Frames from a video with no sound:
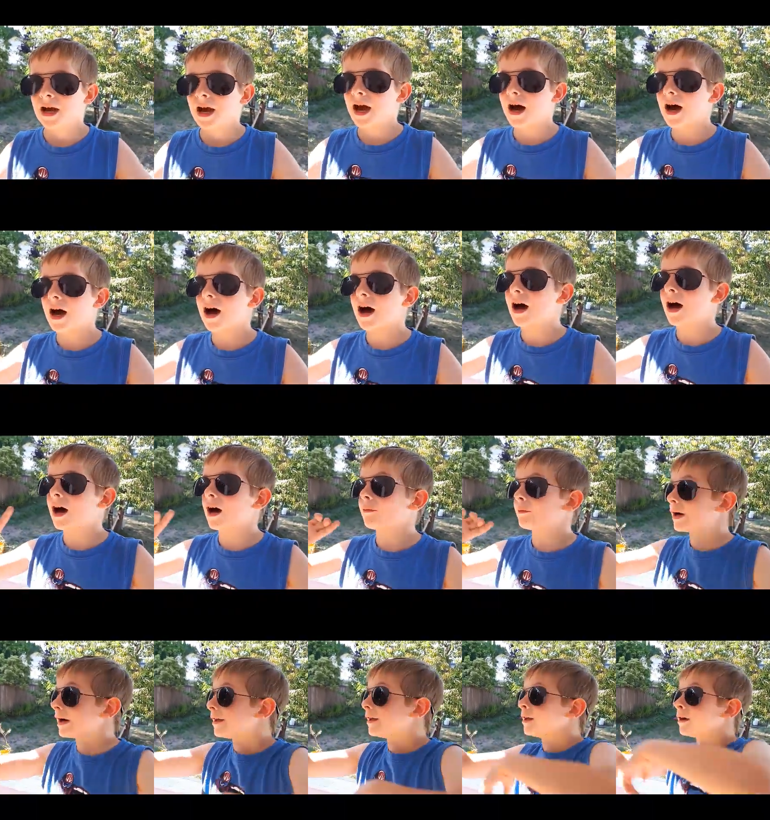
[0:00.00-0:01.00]
uh,
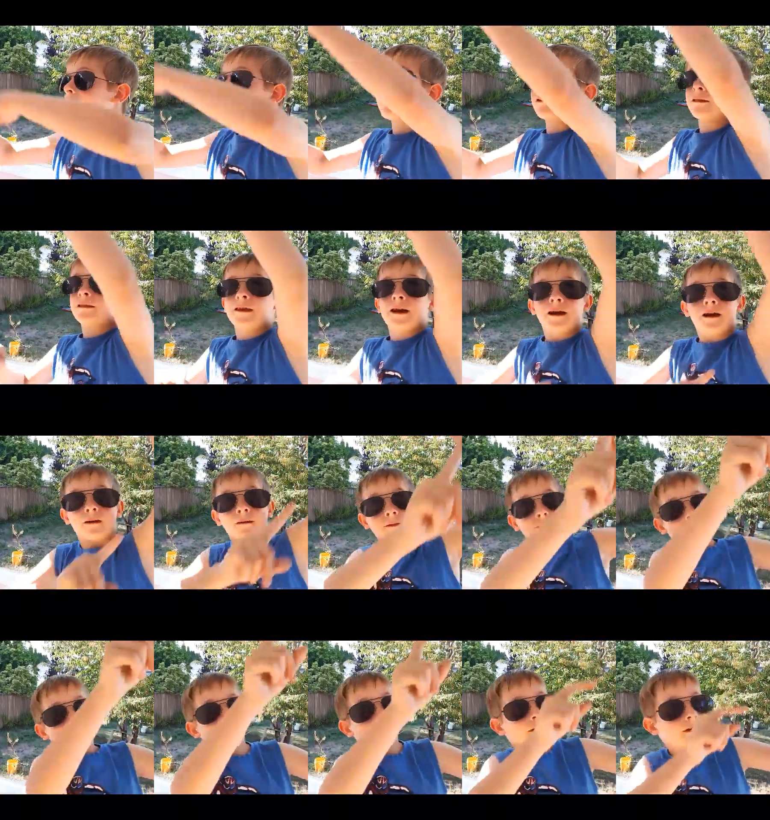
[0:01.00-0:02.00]
right here, there,
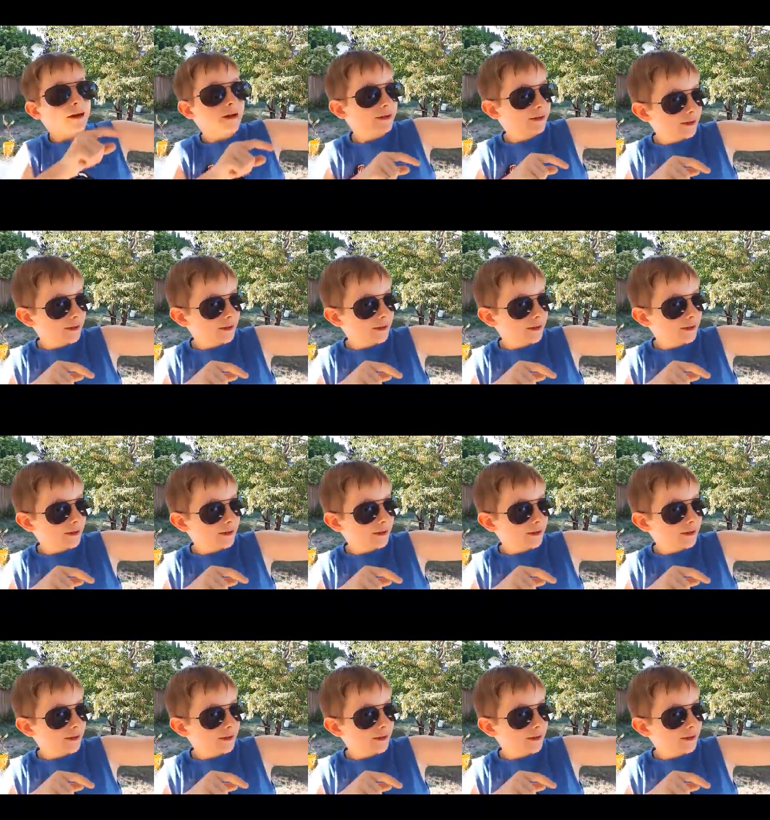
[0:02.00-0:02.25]
there, and